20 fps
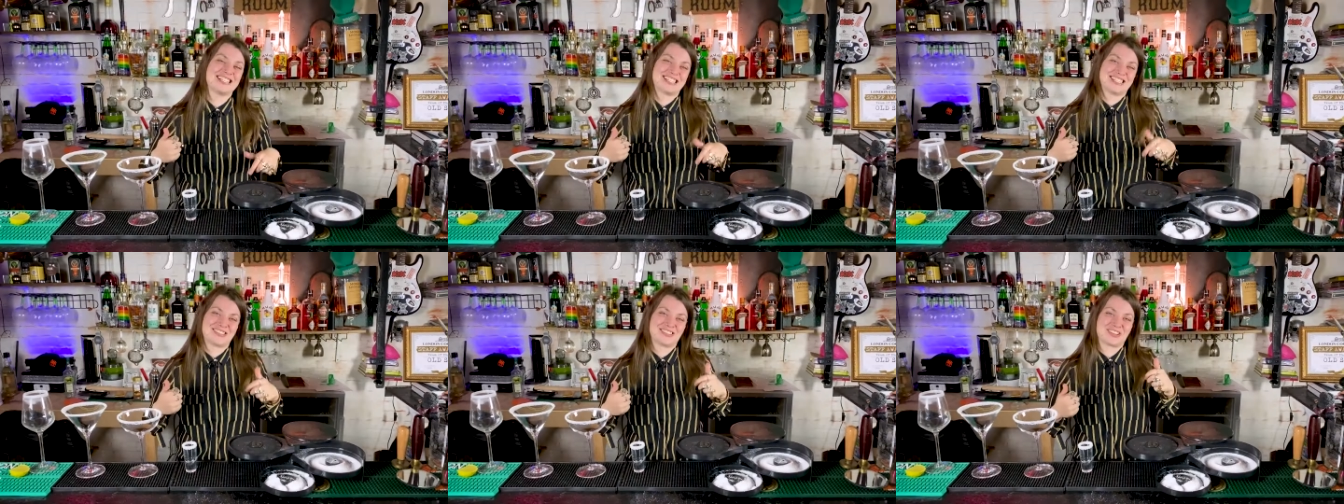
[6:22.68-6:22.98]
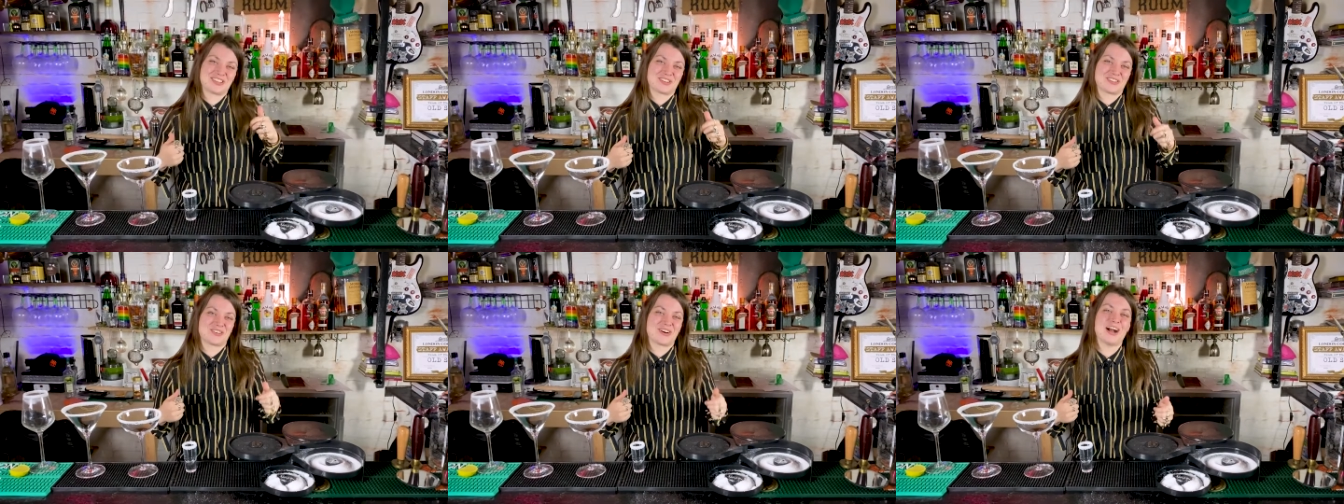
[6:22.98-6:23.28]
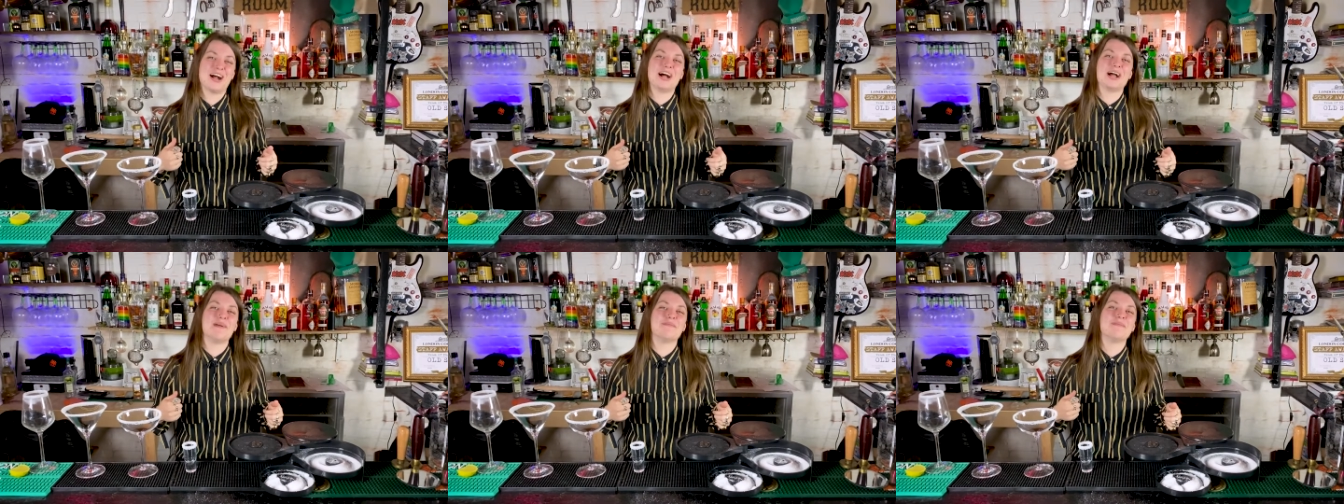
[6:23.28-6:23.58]
and
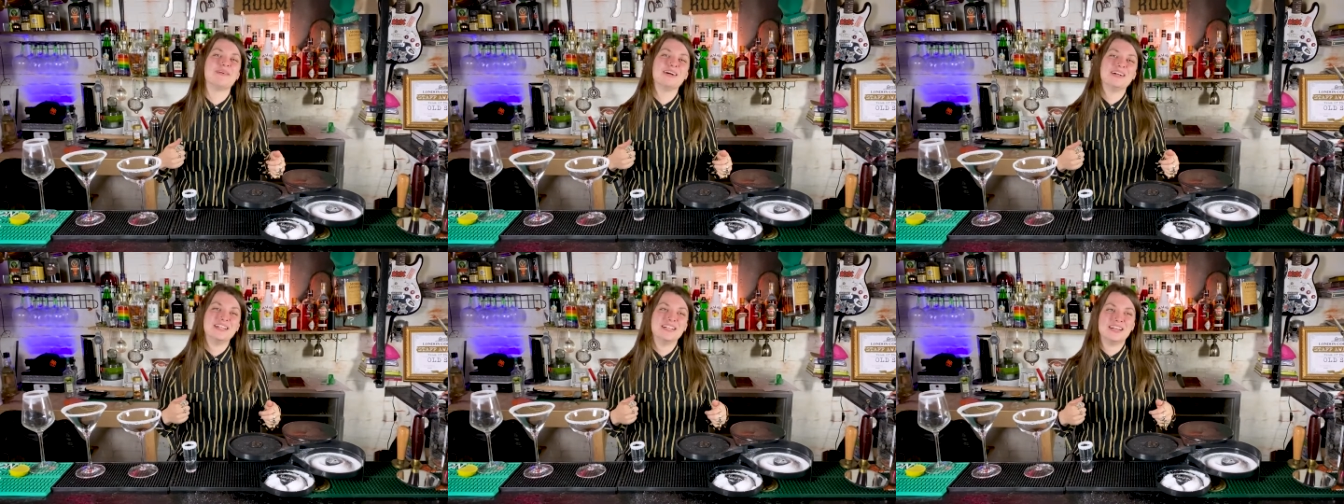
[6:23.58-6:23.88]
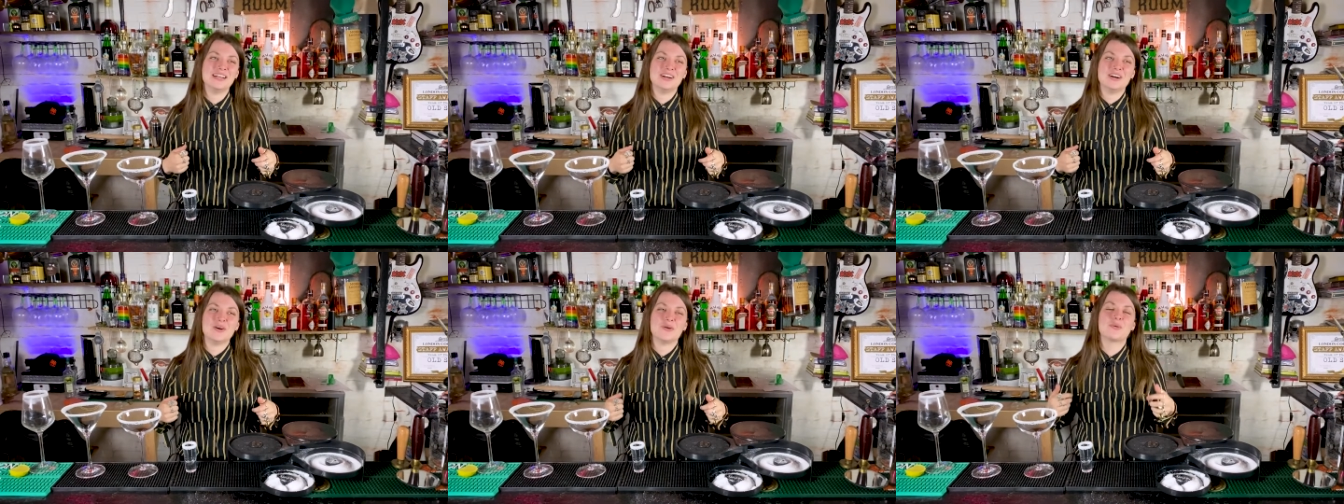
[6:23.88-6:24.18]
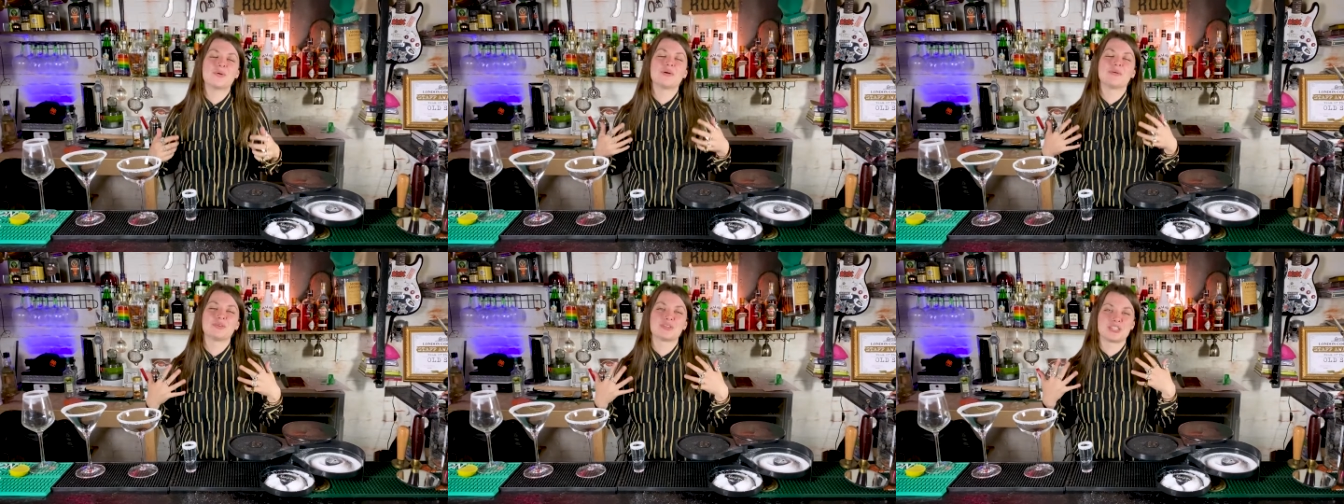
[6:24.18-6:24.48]
subscribe.
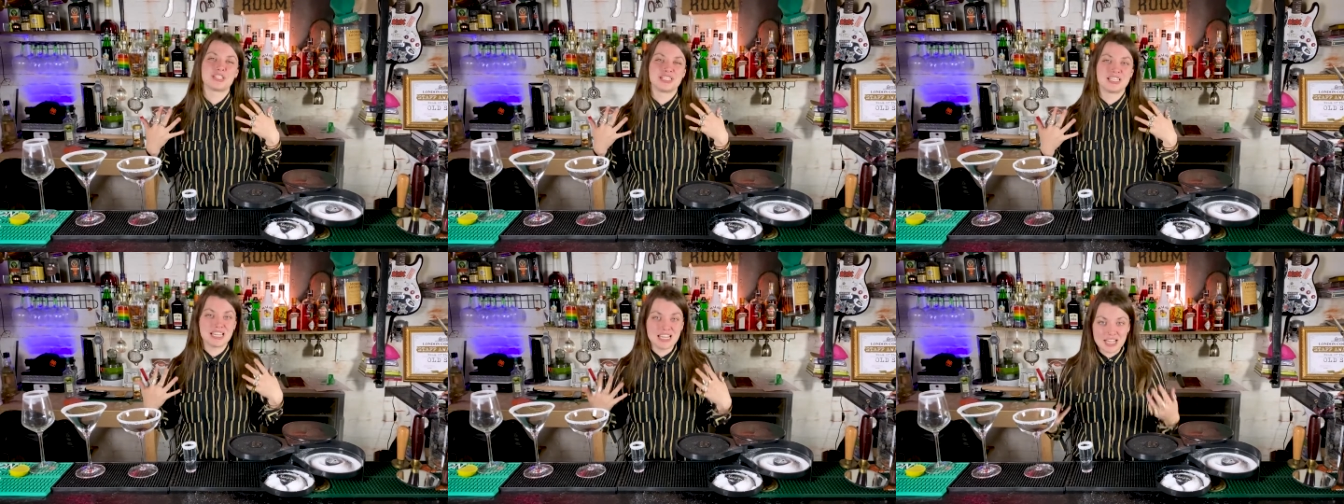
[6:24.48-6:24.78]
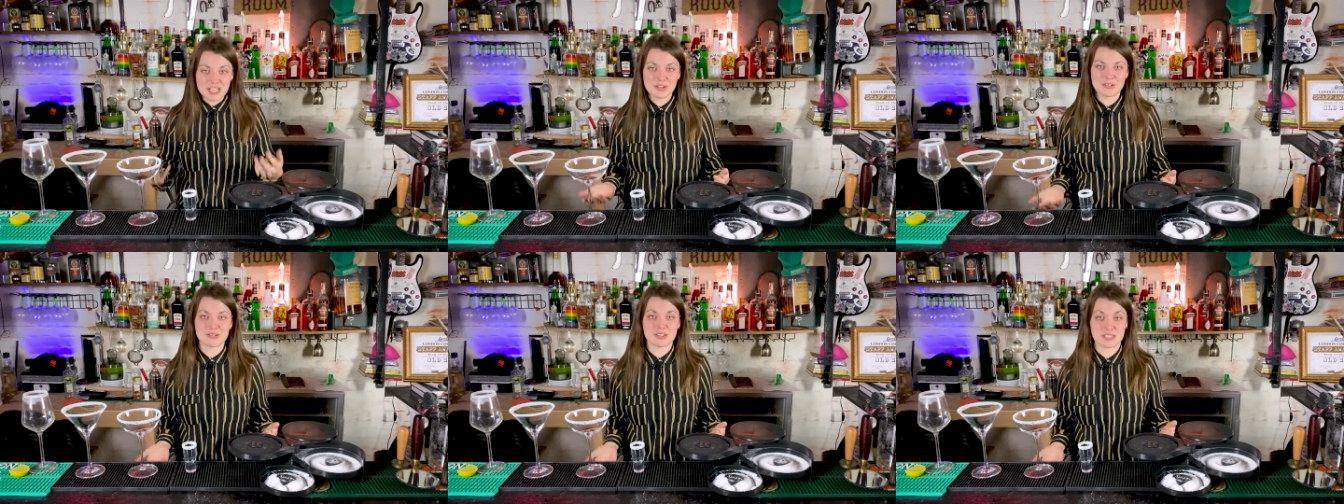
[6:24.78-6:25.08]
We will see you